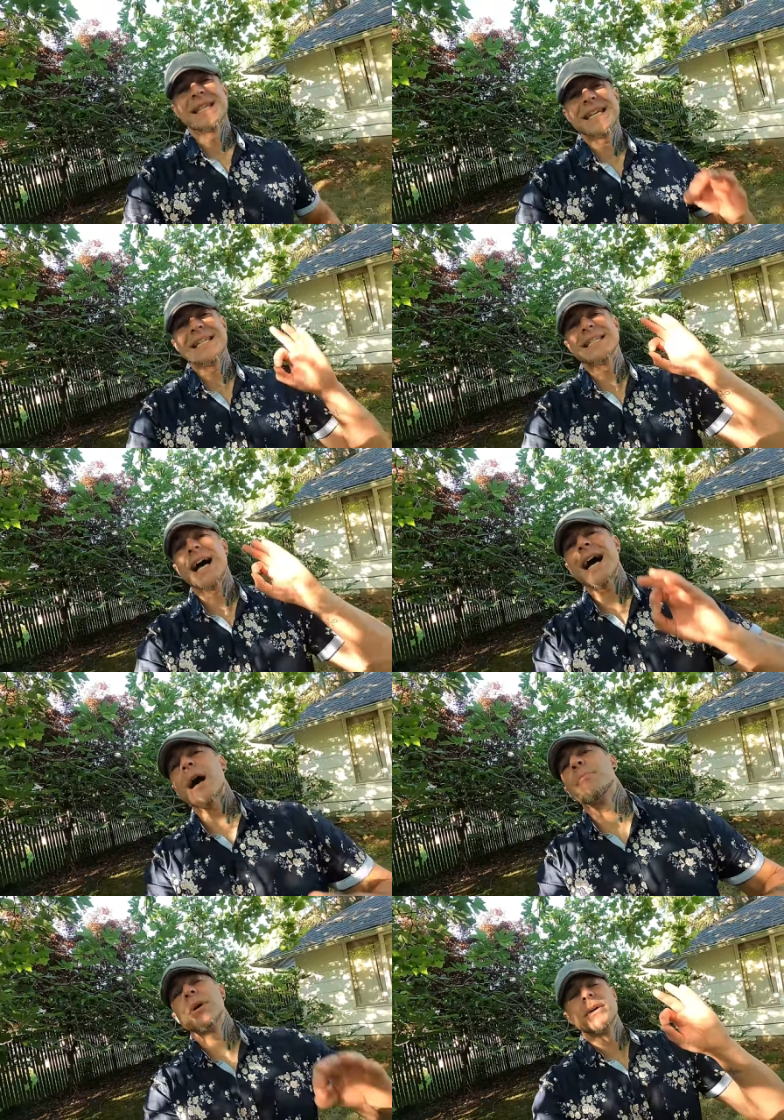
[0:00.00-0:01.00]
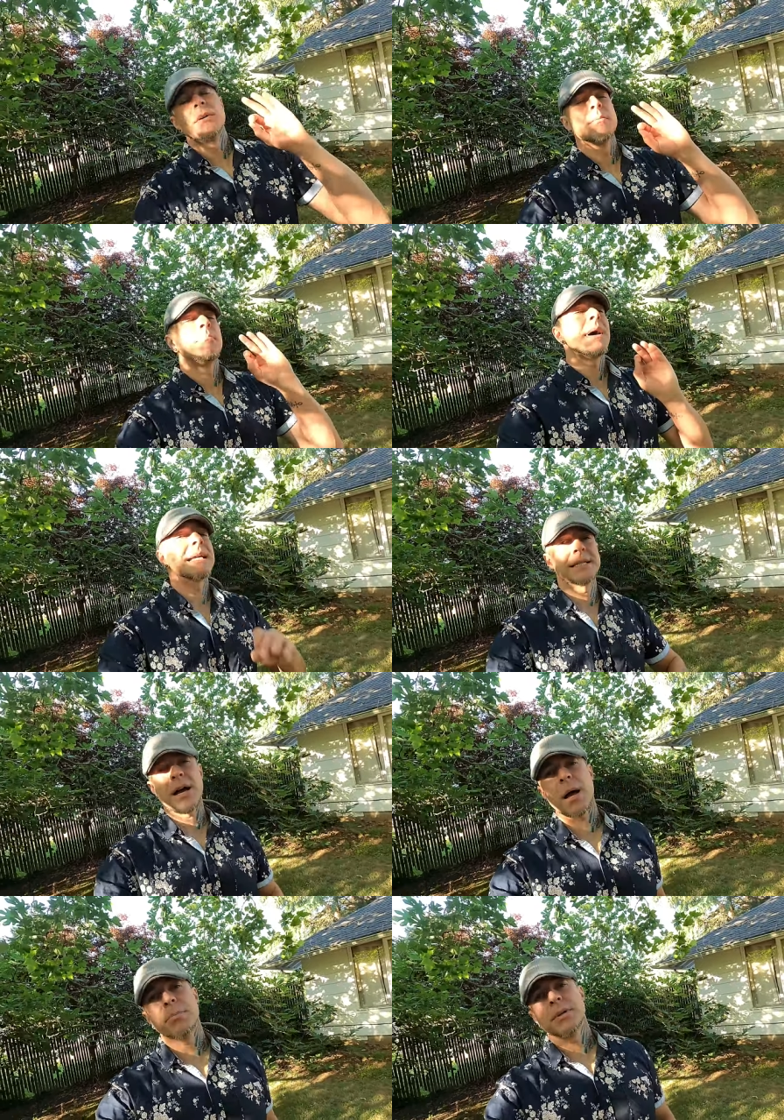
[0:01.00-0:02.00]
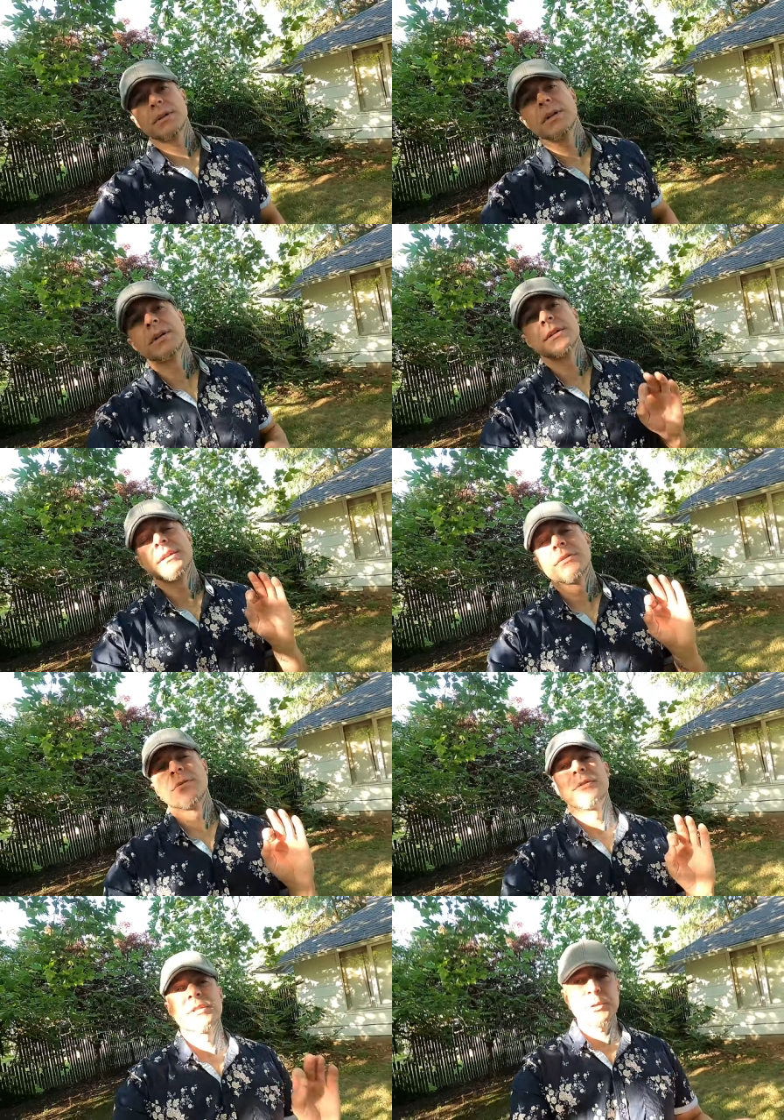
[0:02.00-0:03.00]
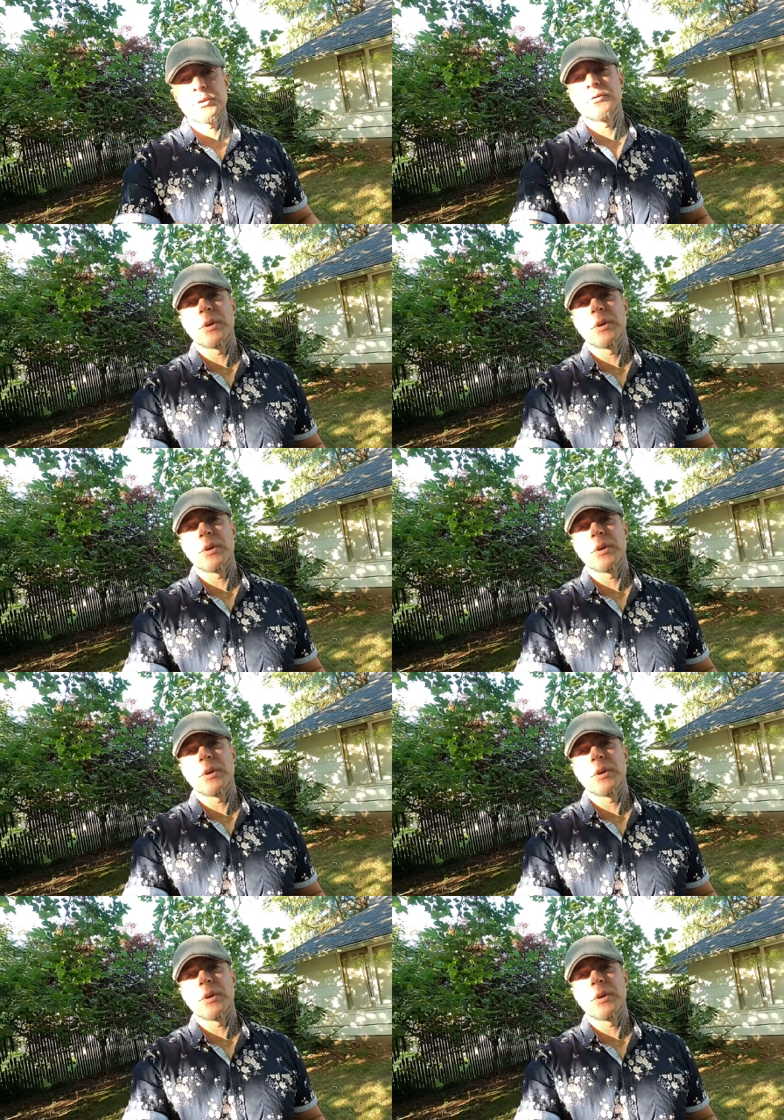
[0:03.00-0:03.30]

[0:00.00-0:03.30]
the top, my top citrus